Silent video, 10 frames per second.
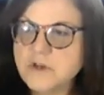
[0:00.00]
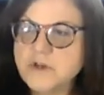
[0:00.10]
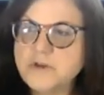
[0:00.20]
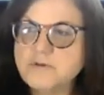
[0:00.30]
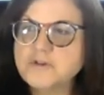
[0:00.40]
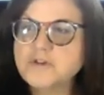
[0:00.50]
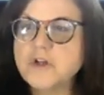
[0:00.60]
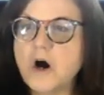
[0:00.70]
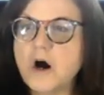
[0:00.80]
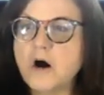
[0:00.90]
You should
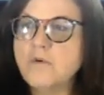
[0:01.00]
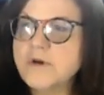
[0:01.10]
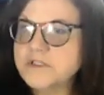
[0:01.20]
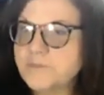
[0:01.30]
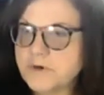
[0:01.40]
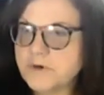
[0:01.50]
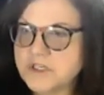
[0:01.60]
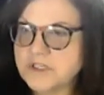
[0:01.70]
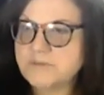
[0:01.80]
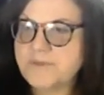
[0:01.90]
always
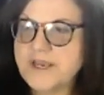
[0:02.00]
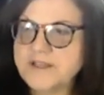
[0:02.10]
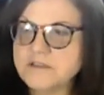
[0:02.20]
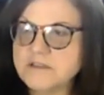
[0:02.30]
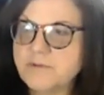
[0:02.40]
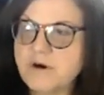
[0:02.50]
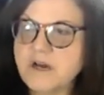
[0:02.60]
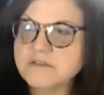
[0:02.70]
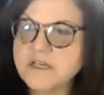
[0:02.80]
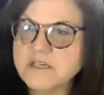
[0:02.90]
participate in the
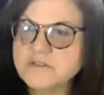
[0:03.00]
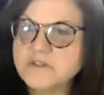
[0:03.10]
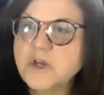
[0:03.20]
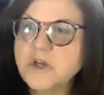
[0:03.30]
process,